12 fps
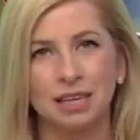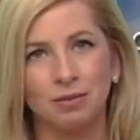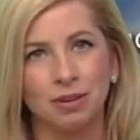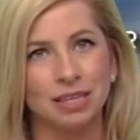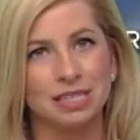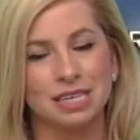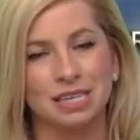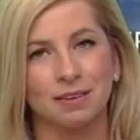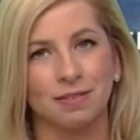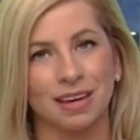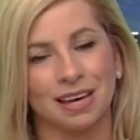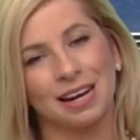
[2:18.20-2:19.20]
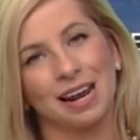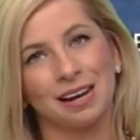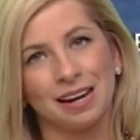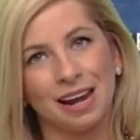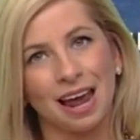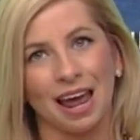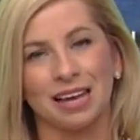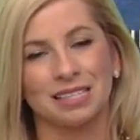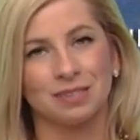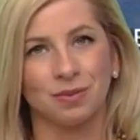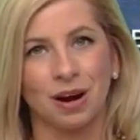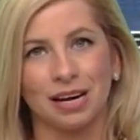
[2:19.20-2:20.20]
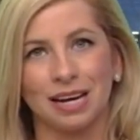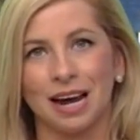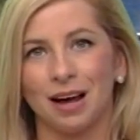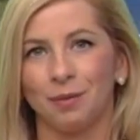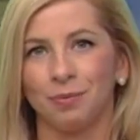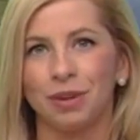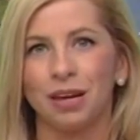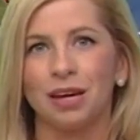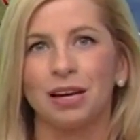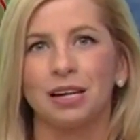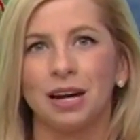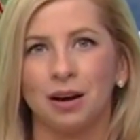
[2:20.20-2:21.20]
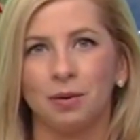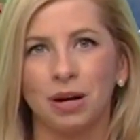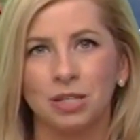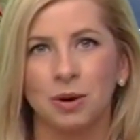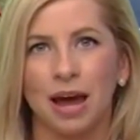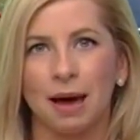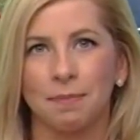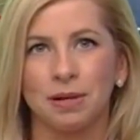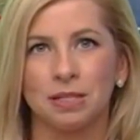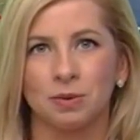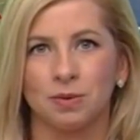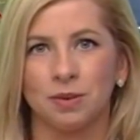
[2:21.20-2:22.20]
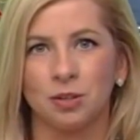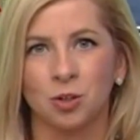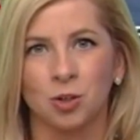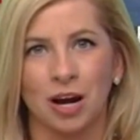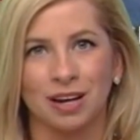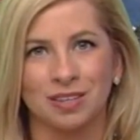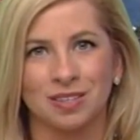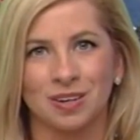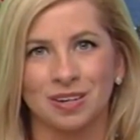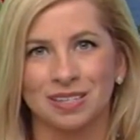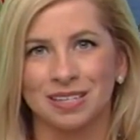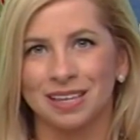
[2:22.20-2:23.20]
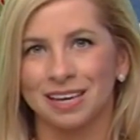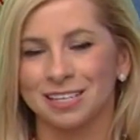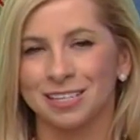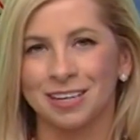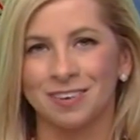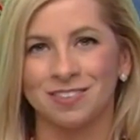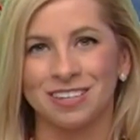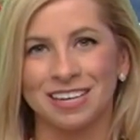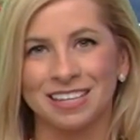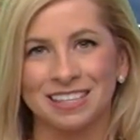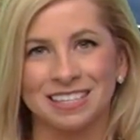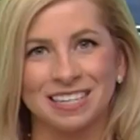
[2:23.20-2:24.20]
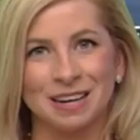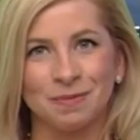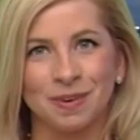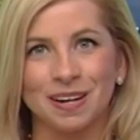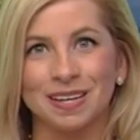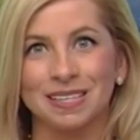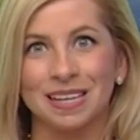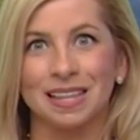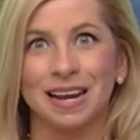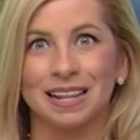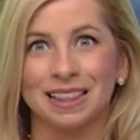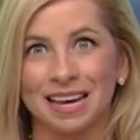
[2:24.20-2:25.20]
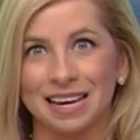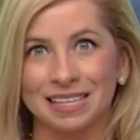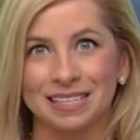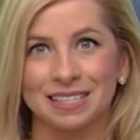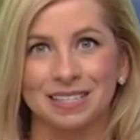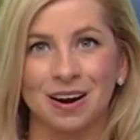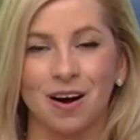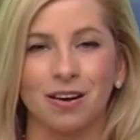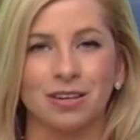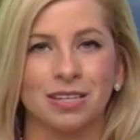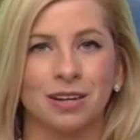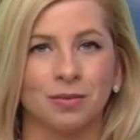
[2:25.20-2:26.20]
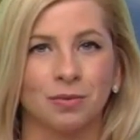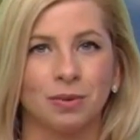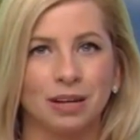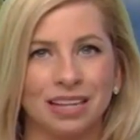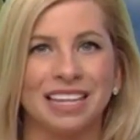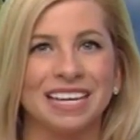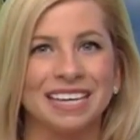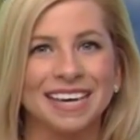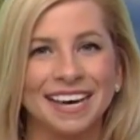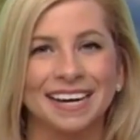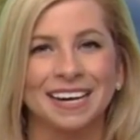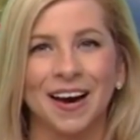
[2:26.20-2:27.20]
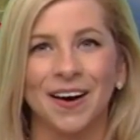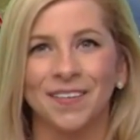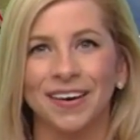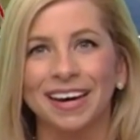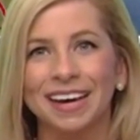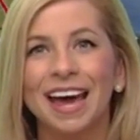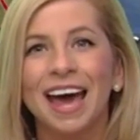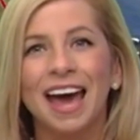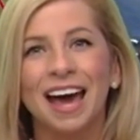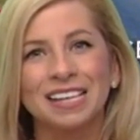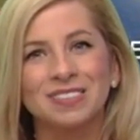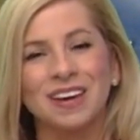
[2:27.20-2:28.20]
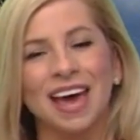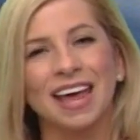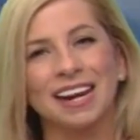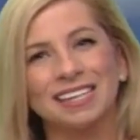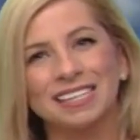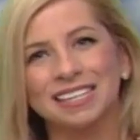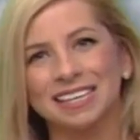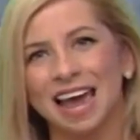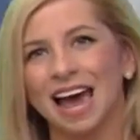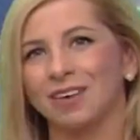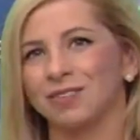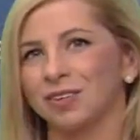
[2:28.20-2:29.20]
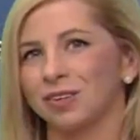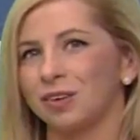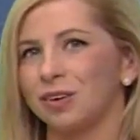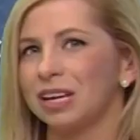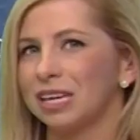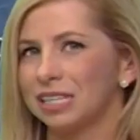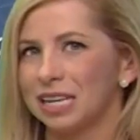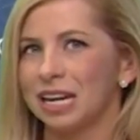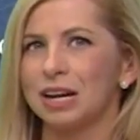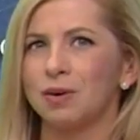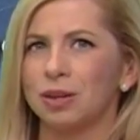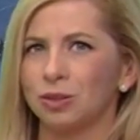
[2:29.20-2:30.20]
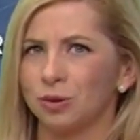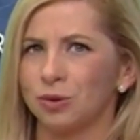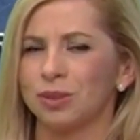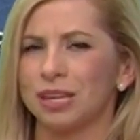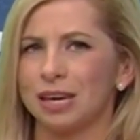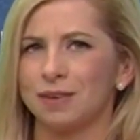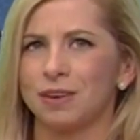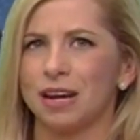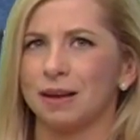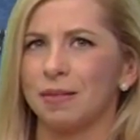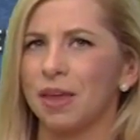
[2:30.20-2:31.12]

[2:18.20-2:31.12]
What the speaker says: really significant as of right now. Now watch what happens with future track. You start to see that shift. You get the sea breeze and then things start to really get going as we head into the afternoon and continuing through the evening.